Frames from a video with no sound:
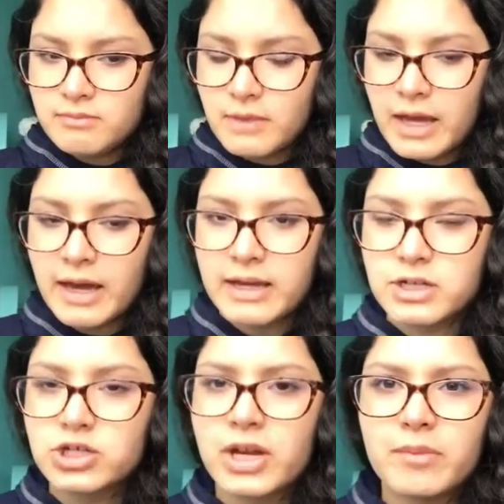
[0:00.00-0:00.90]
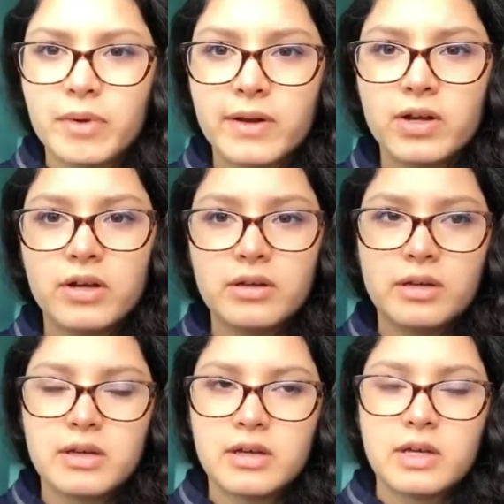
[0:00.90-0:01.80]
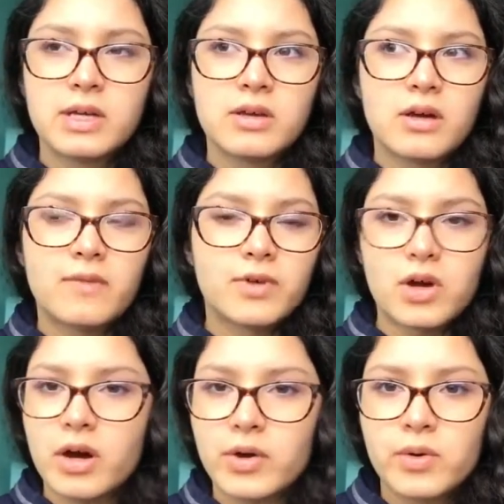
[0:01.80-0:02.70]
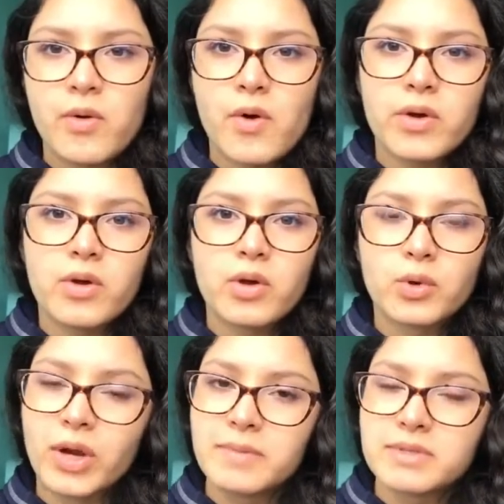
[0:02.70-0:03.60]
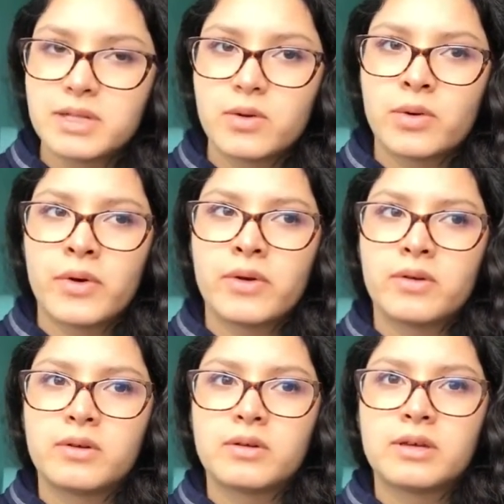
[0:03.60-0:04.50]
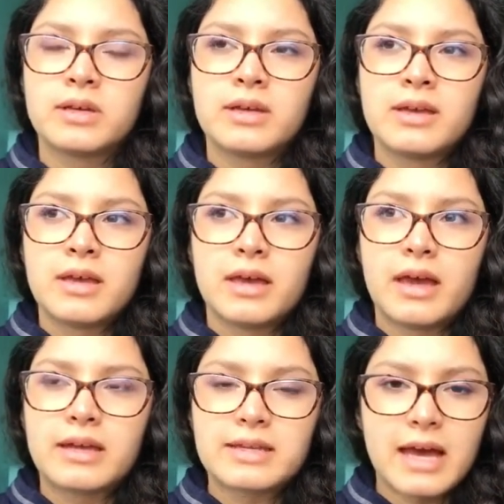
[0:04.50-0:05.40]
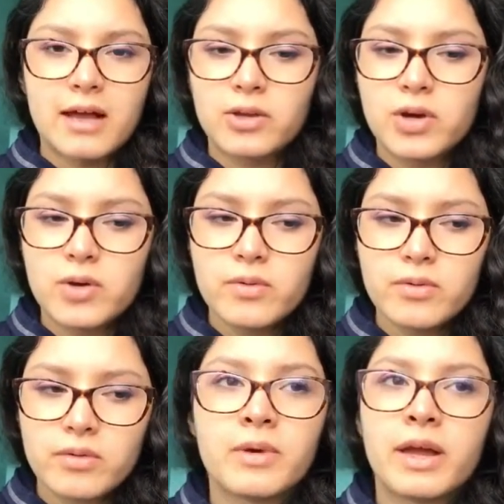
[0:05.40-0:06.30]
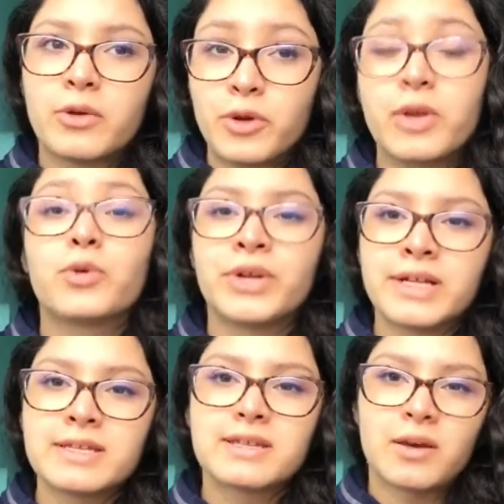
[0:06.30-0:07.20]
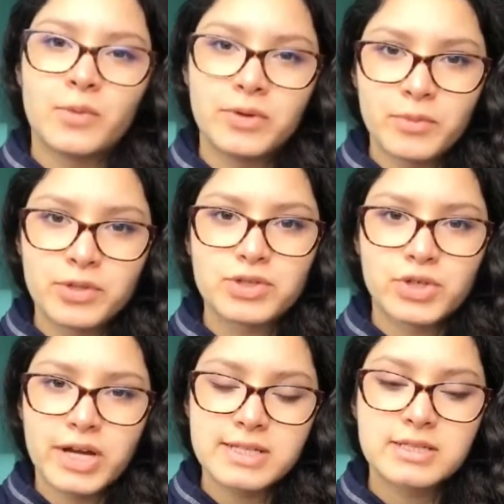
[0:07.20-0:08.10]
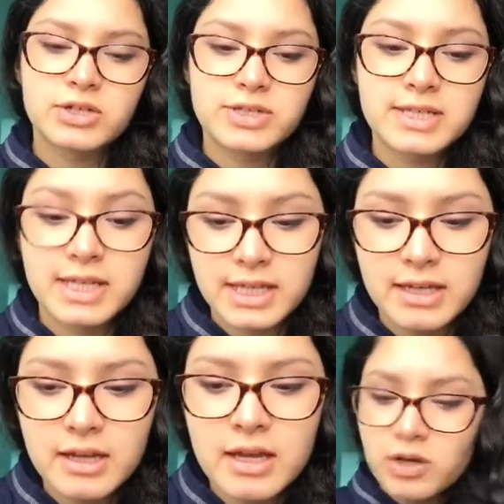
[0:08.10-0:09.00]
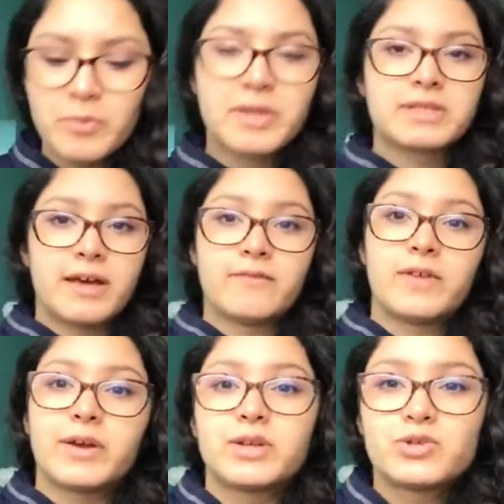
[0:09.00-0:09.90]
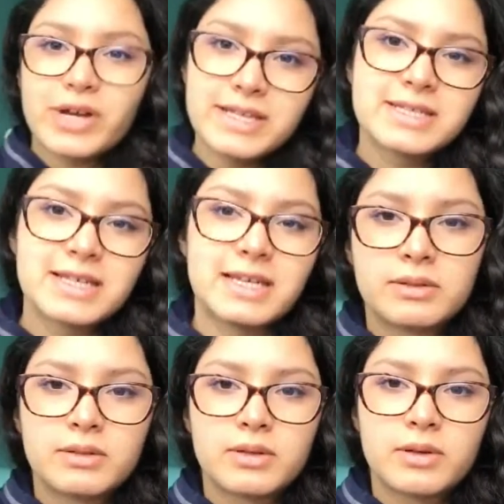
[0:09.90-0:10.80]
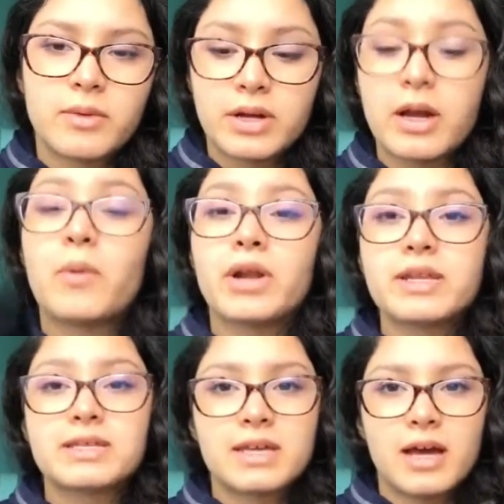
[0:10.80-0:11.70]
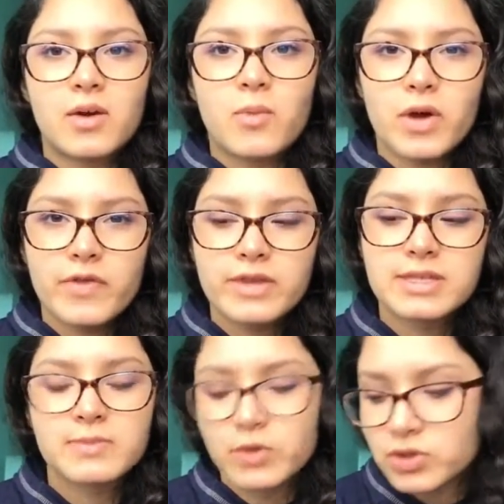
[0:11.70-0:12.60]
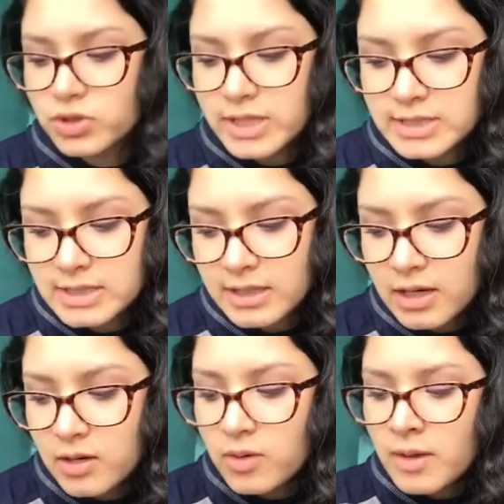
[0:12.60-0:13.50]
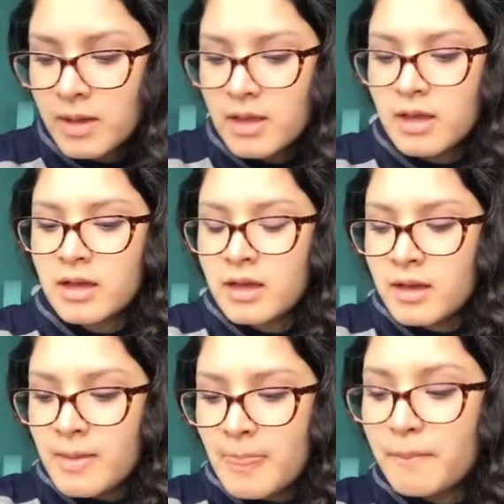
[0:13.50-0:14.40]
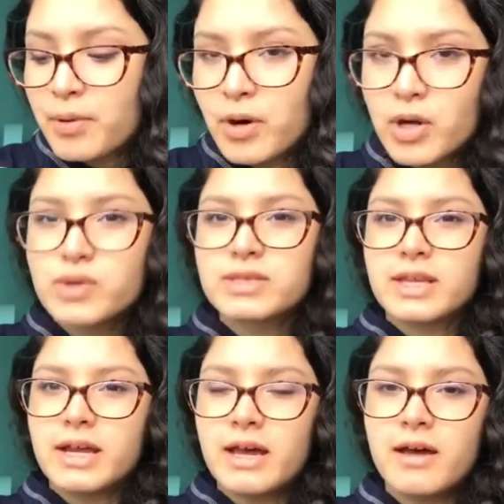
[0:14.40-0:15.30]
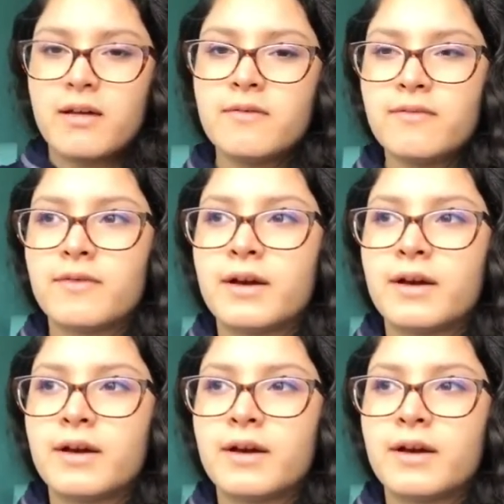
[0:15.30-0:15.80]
it had shea butter, avocado oil, grapeseed oil, and aloe. Ingredients that would moisturize your skin. So because I have very dry skin, I wanted to see how well this moisturized. Now, the pros that I have,